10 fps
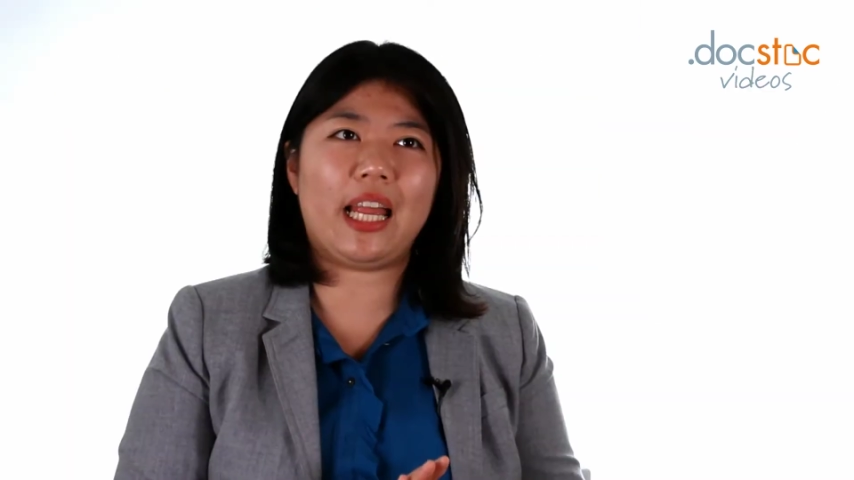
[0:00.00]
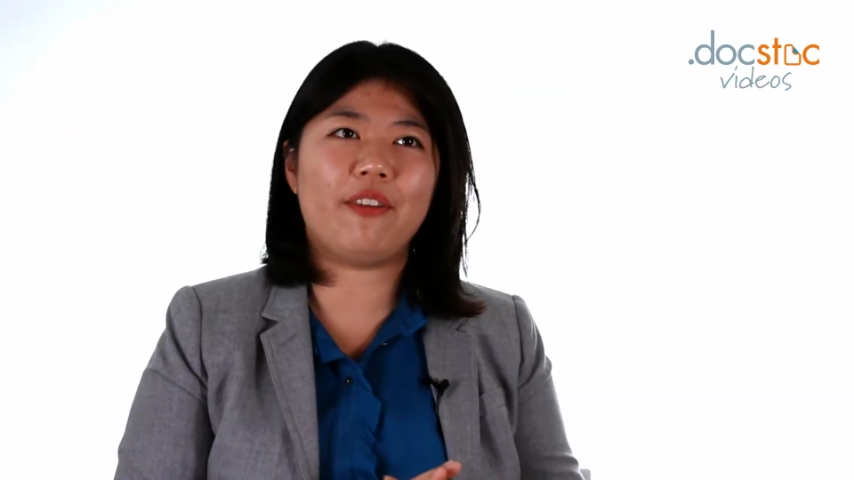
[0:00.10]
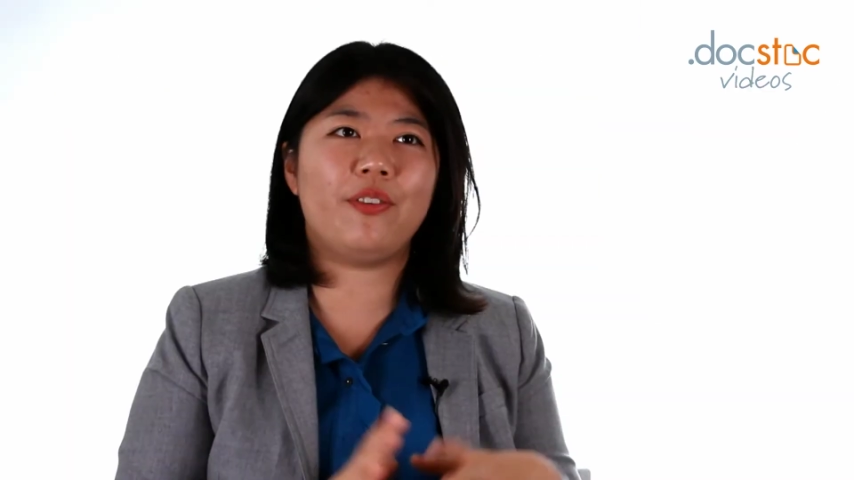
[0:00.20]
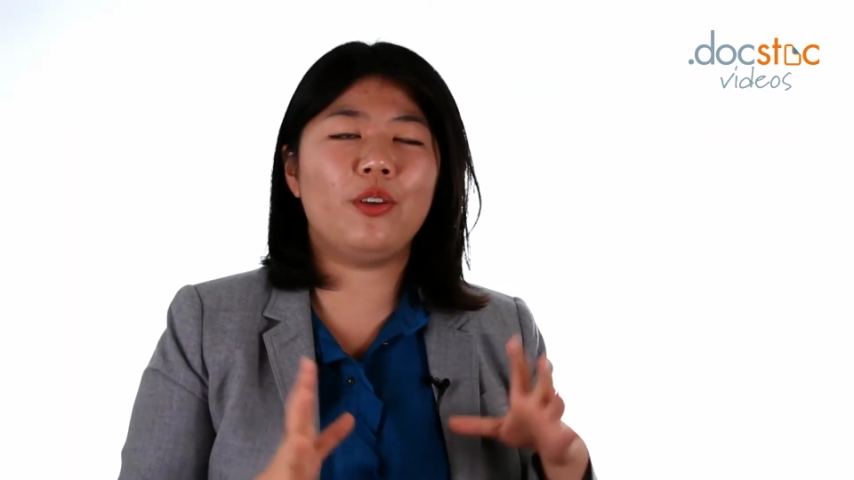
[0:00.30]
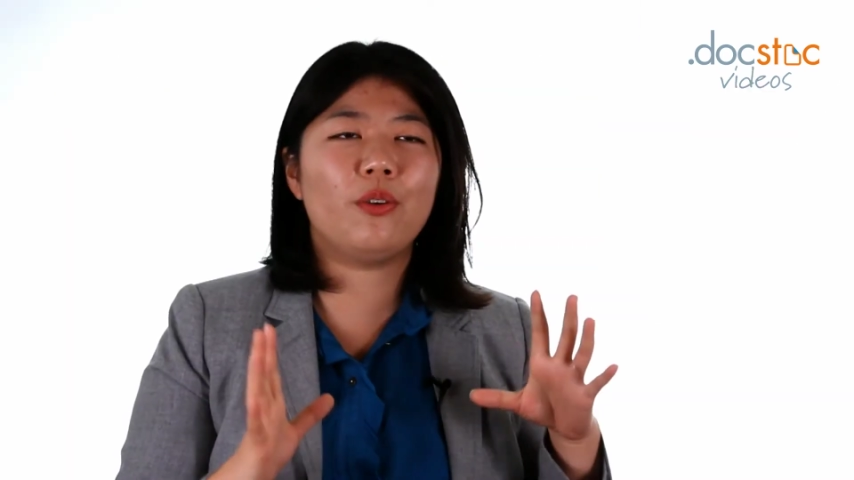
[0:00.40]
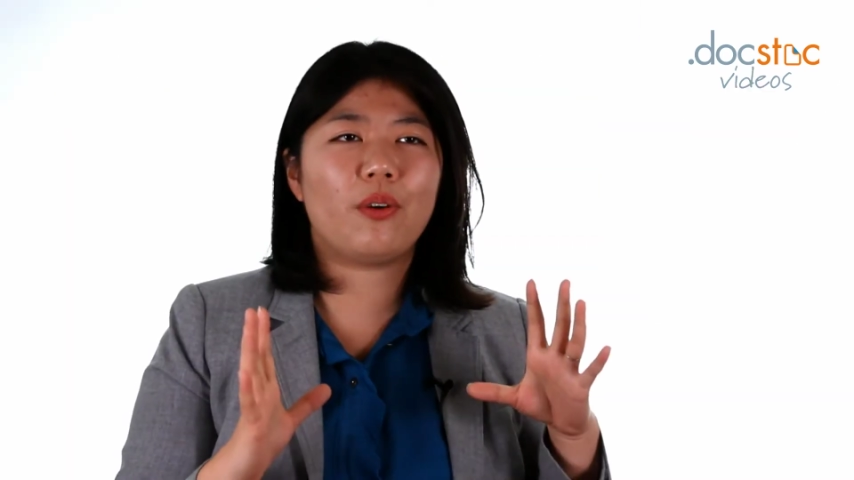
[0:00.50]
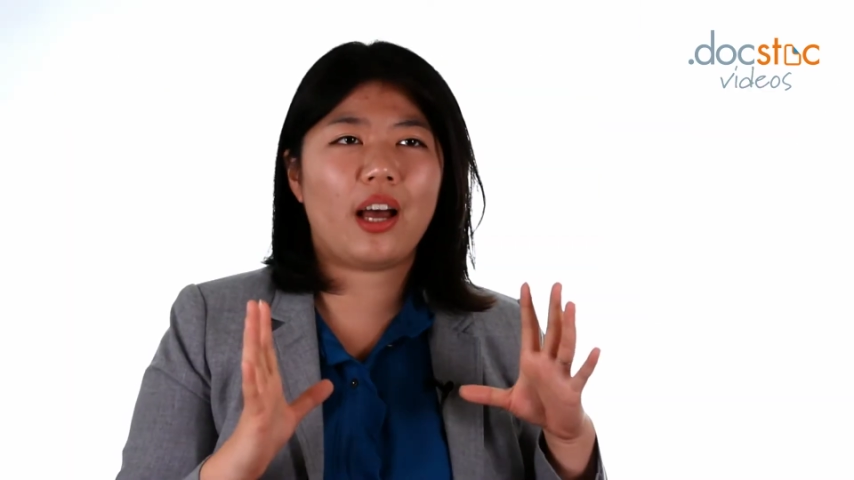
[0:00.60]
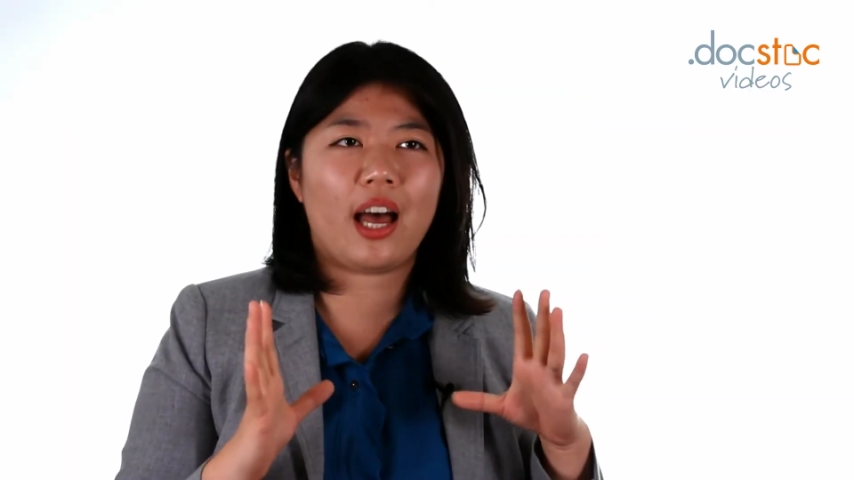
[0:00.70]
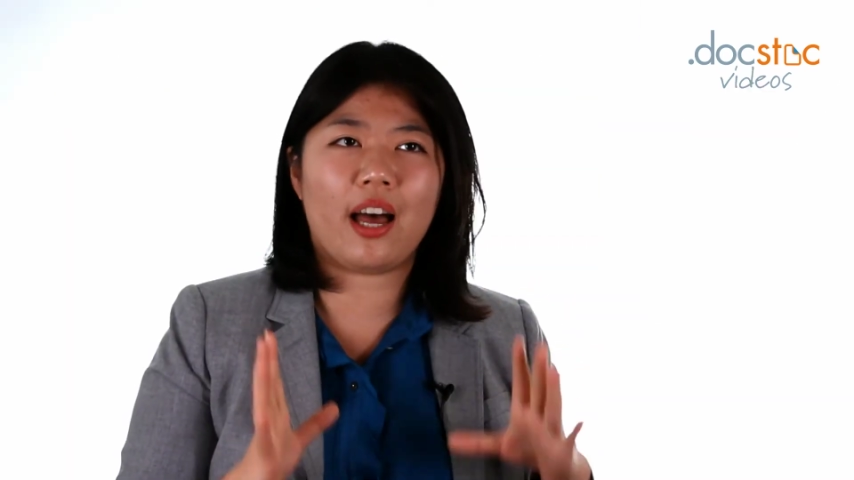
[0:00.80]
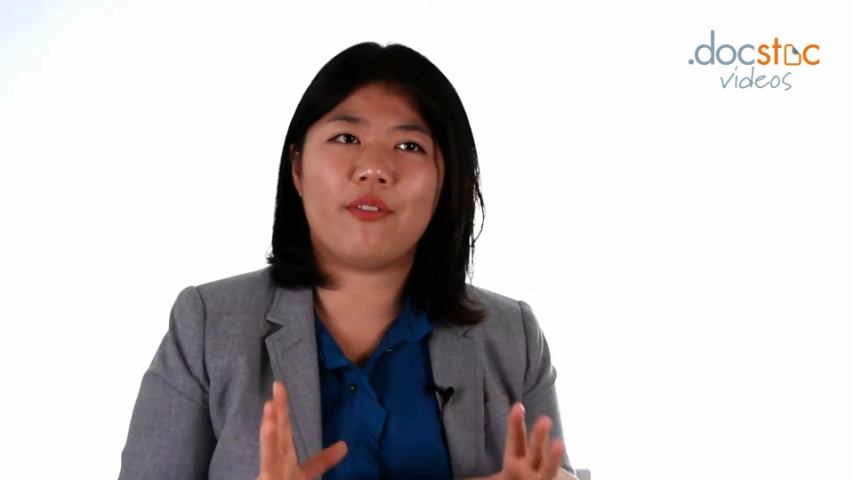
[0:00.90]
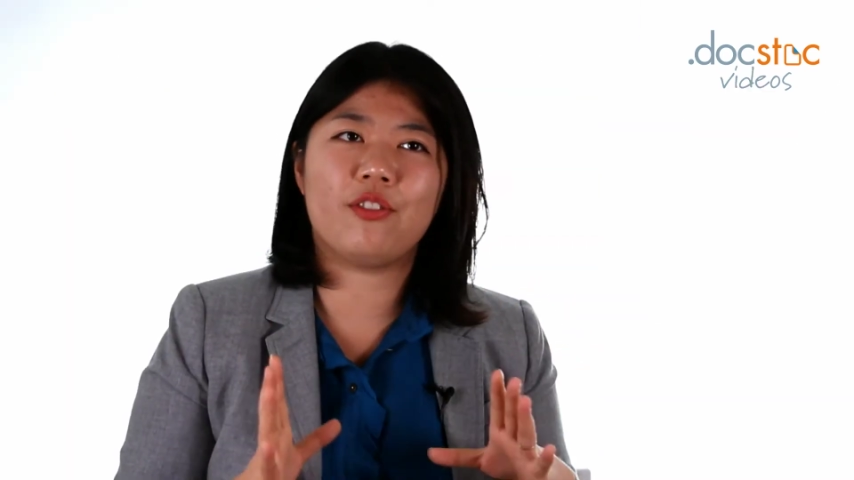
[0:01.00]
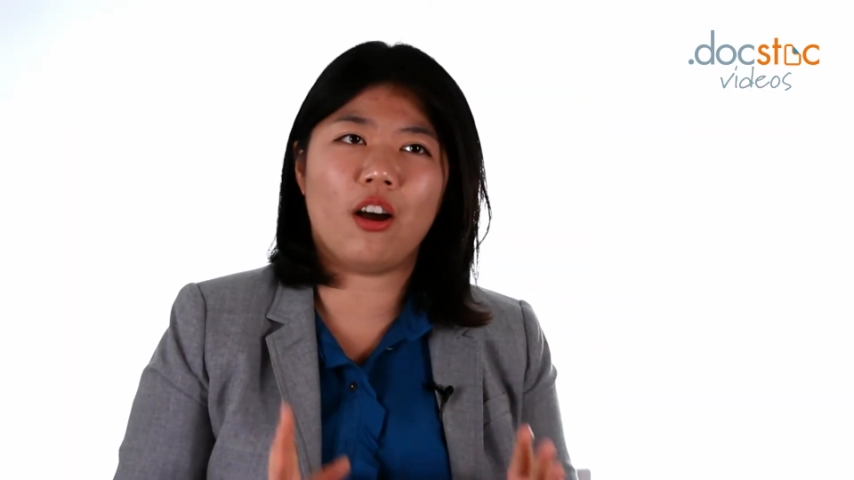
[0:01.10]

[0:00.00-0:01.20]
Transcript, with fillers: If you have